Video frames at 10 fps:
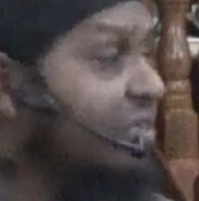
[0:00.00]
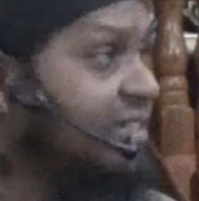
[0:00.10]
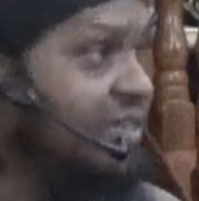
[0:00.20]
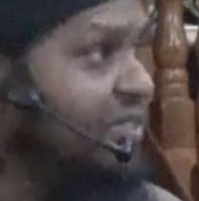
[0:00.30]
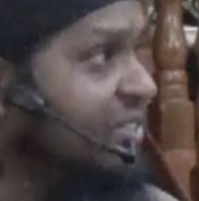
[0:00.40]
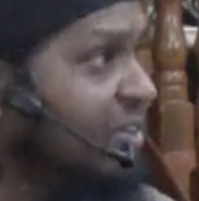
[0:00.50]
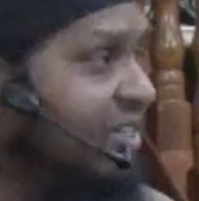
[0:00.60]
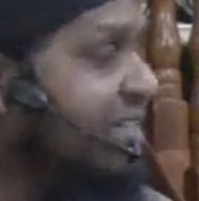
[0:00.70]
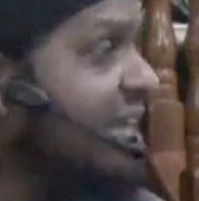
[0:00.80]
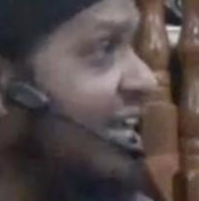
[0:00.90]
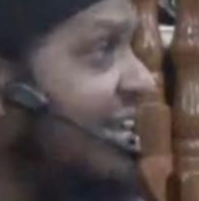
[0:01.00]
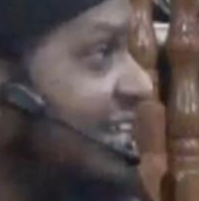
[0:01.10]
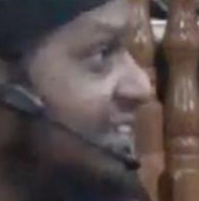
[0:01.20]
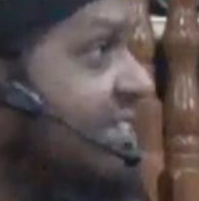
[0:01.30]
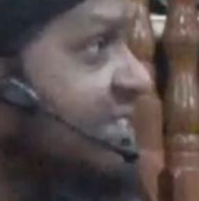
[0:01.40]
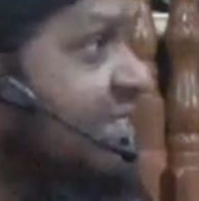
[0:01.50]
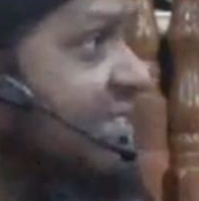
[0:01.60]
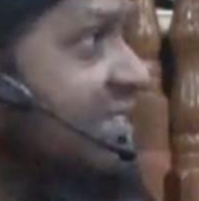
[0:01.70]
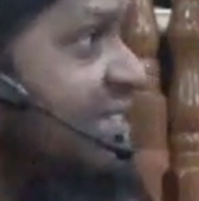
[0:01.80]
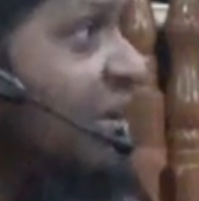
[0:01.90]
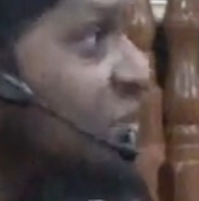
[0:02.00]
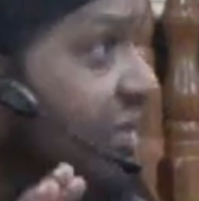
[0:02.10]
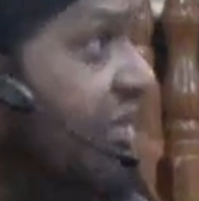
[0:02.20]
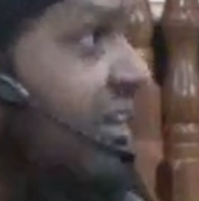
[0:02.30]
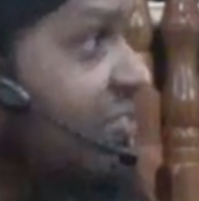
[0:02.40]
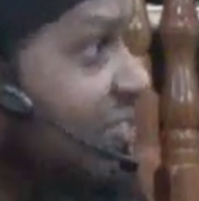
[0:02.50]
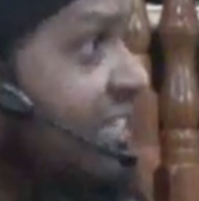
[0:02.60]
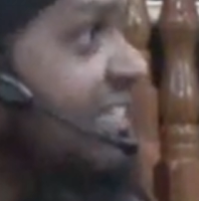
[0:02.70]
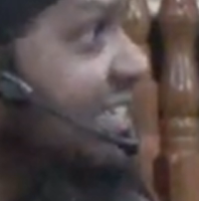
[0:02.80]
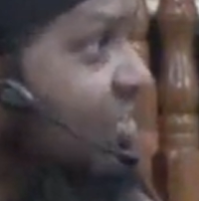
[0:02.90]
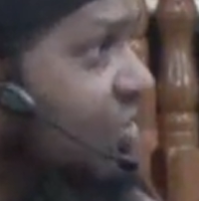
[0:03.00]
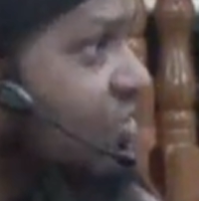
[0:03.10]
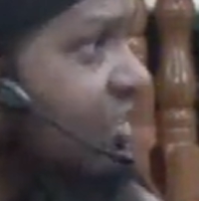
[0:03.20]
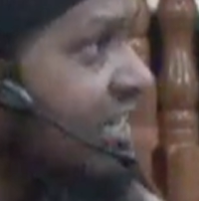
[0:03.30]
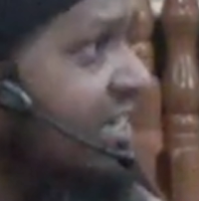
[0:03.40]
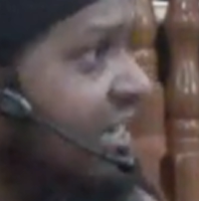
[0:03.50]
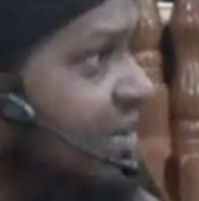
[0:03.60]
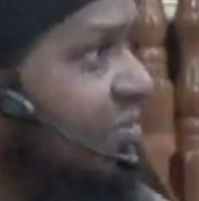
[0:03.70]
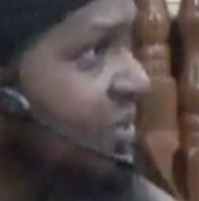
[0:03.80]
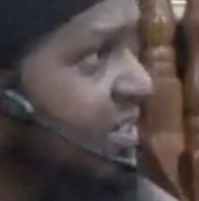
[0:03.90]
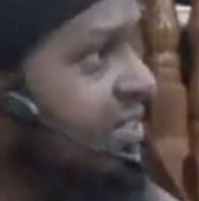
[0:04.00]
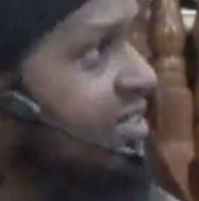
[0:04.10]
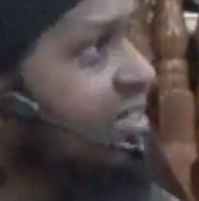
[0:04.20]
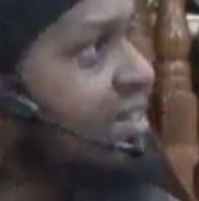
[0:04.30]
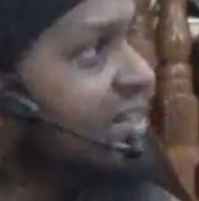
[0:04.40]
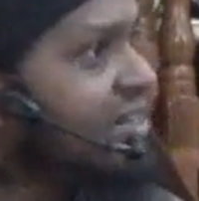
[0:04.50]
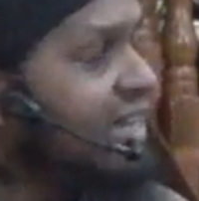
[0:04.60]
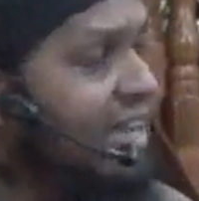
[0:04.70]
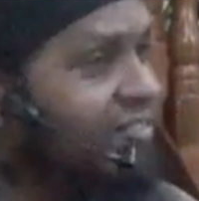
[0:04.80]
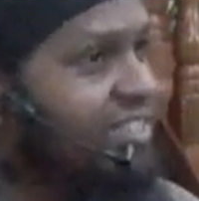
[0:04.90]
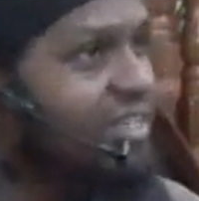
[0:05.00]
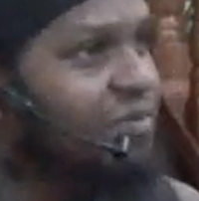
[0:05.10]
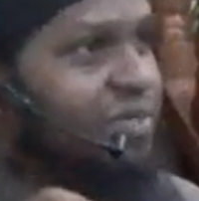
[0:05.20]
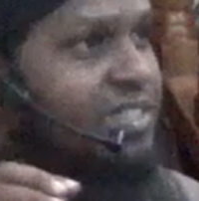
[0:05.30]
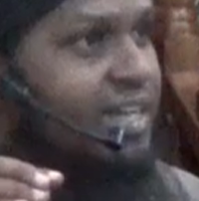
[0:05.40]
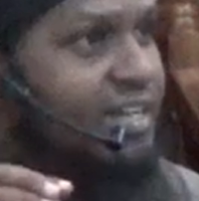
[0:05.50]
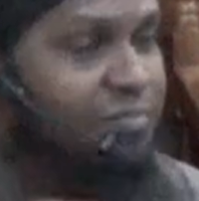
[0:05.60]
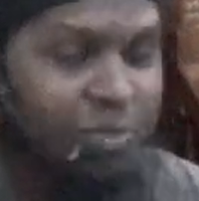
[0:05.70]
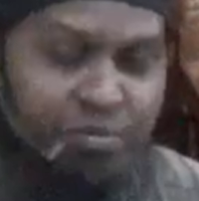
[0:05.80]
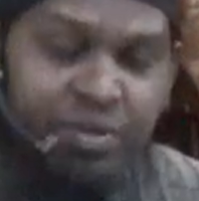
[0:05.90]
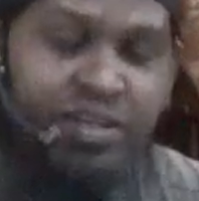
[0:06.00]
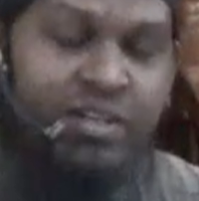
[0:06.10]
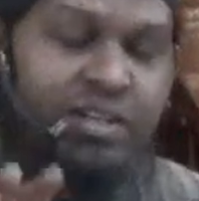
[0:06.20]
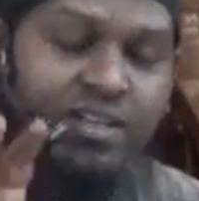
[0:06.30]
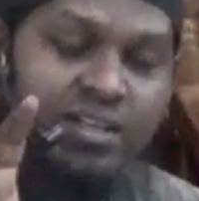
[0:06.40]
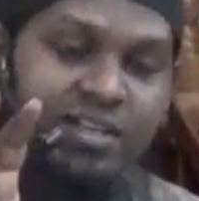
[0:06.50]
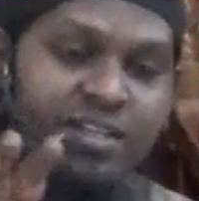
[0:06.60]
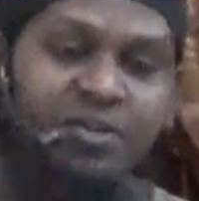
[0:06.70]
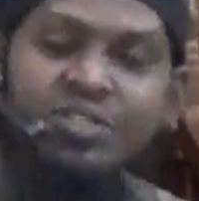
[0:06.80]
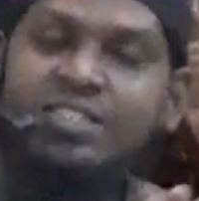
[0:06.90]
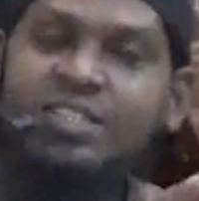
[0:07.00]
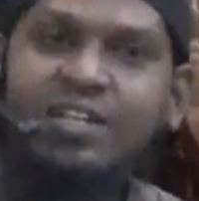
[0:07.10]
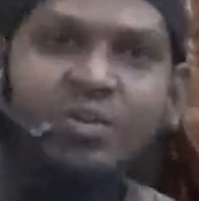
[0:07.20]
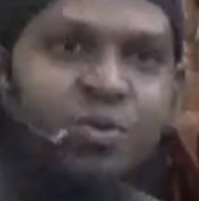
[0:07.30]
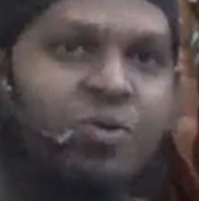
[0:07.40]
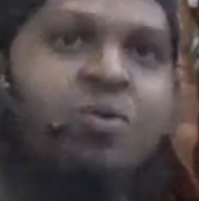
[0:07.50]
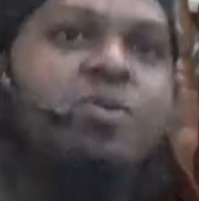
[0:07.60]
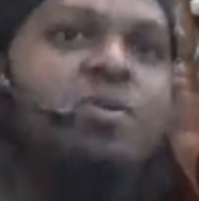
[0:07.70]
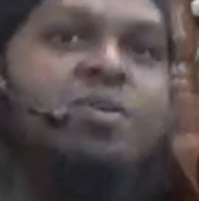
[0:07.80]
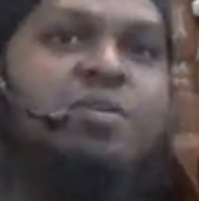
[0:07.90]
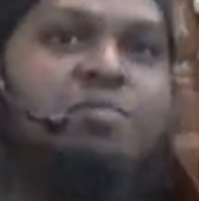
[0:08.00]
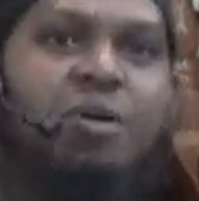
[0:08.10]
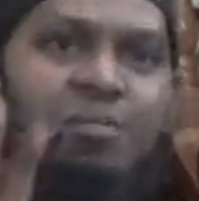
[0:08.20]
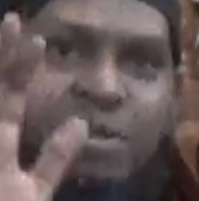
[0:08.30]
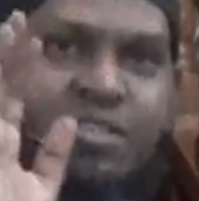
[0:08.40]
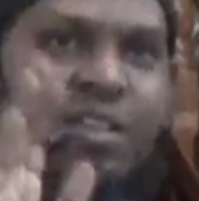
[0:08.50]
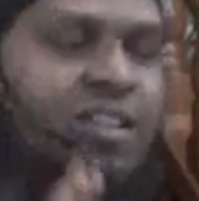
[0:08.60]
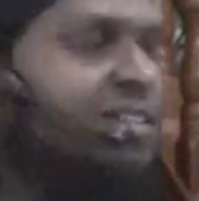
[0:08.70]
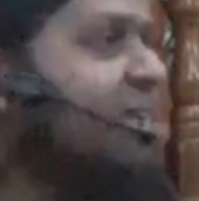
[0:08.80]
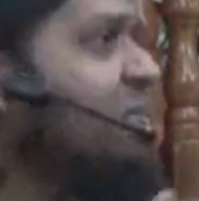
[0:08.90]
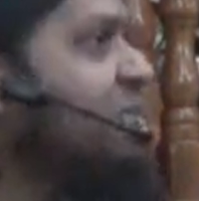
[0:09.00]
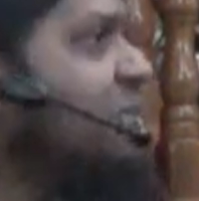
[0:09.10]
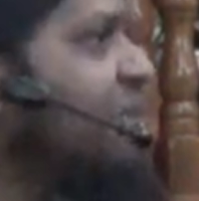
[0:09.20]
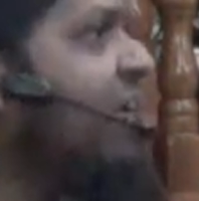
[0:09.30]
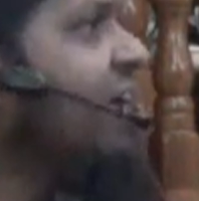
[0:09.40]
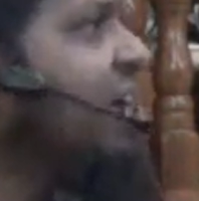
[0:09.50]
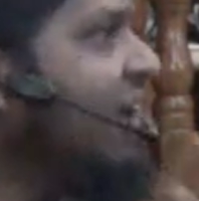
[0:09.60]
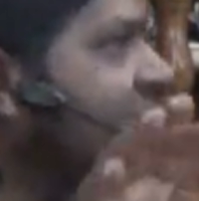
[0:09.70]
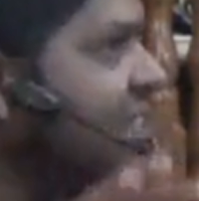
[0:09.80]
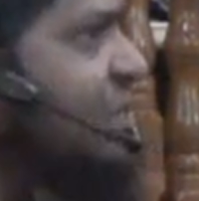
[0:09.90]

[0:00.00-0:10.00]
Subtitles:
There is nothing else that we could have really discredited him with. Everything we tell the people, they're going to say, no, Muhammad sallallahu alayhi wa sallam is not like that.